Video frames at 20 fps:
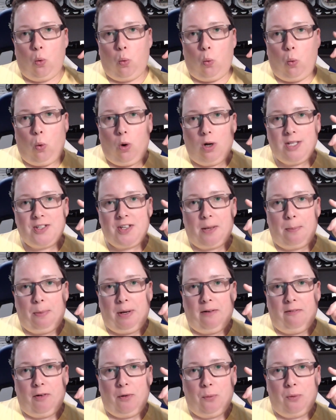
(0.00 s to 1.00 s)
What's up,
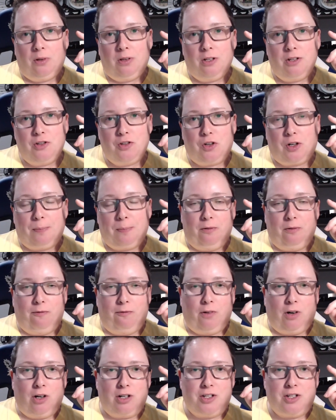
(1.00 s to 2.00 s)
everyone? This is
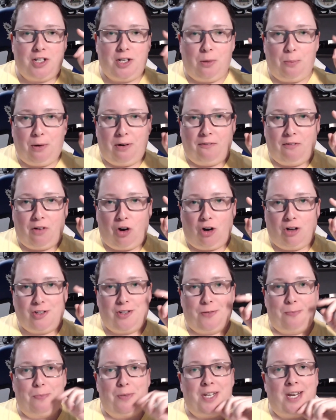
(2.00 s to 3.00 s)
cryptoFOXXY. Hope you're having an
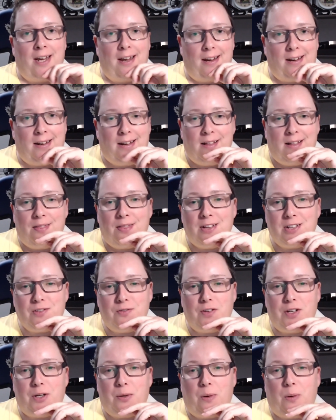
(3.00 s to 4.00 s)
awesome day. In this
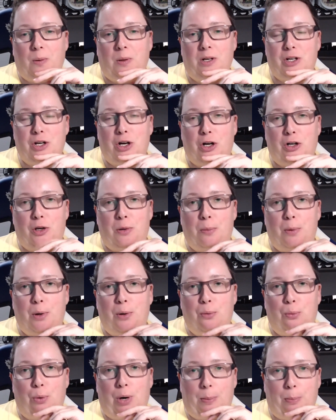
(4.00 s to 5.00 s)
video, I want to talk to you
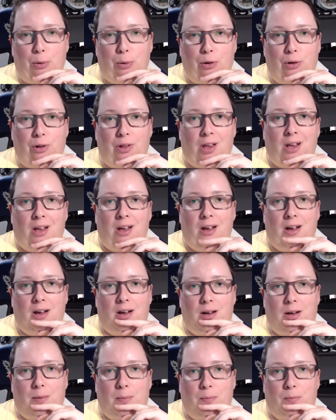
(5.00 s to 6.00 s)
about Ripple,
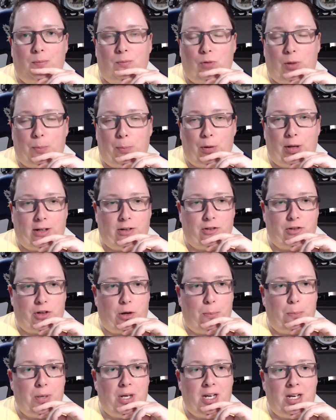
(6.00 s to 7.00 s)
um, Ripple
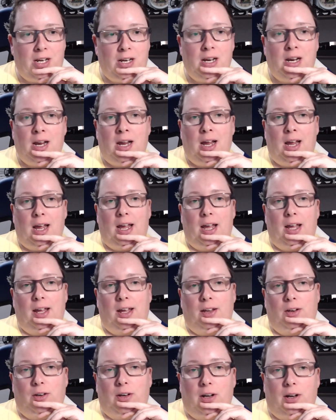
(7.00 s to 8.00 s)
XRP,
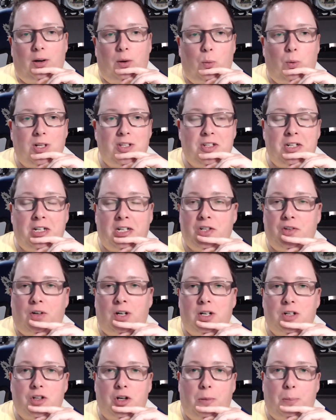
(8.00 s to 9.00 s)
and uh, what's next
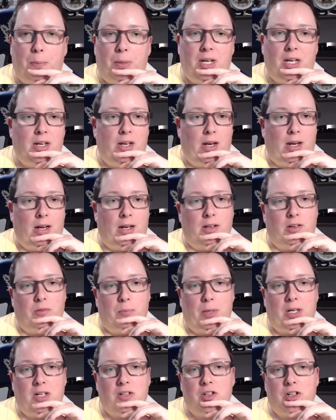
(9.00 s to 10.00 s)
for XRP as
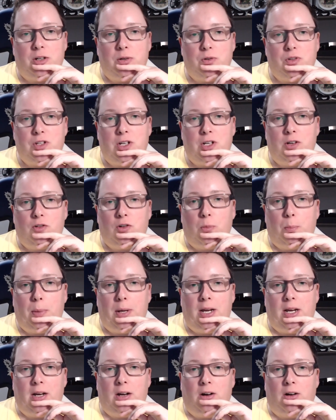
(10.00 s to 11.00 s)
Mexico Central
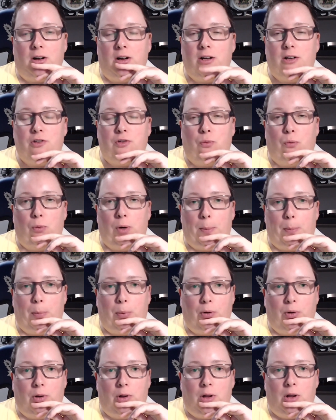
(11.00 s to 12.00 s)
Bank eyes
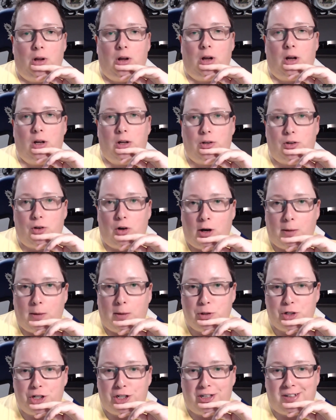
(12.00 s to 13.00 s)
Ripple
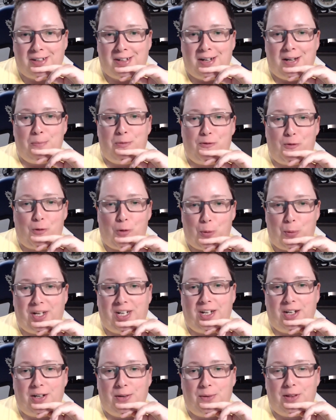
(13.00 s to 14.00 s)
adoption. Before we
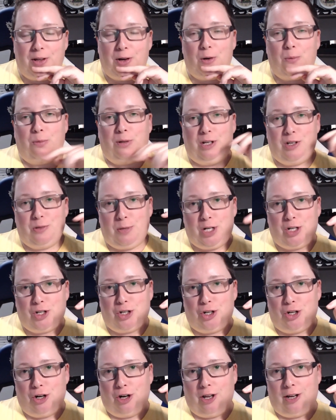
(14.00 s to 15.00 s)
get into it, though, please make
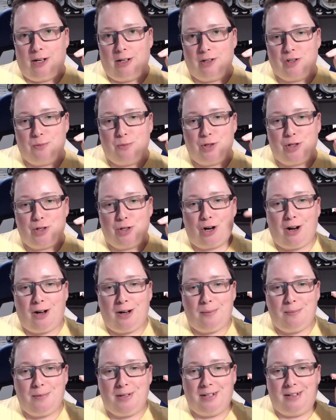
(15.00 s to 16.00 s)
sure you're like and
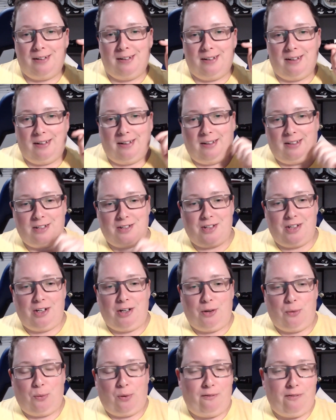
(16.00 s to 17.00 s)
subscribed, and uh, let's get
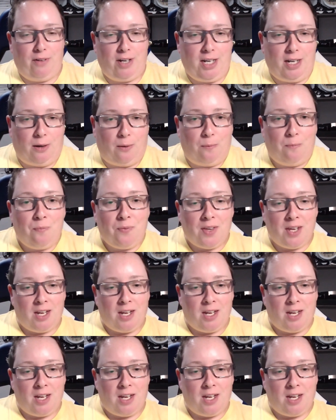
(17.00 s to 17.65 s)
into our video.